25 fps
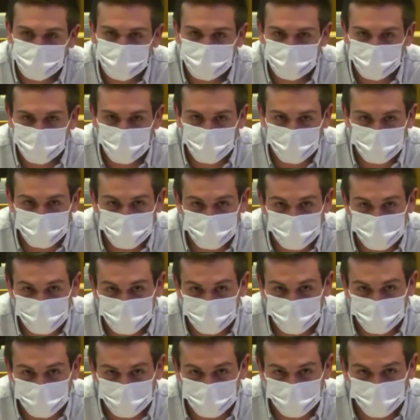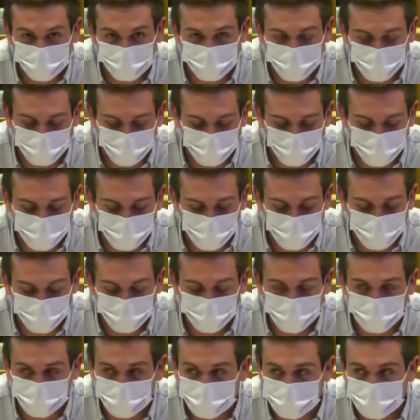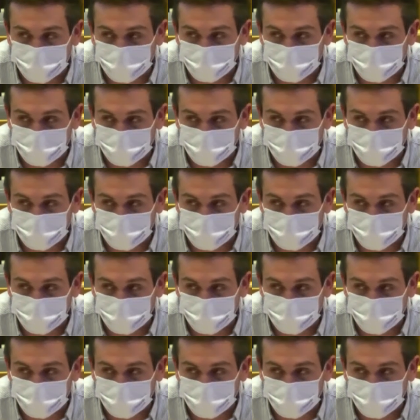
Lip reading: is not a structural problem in Europe.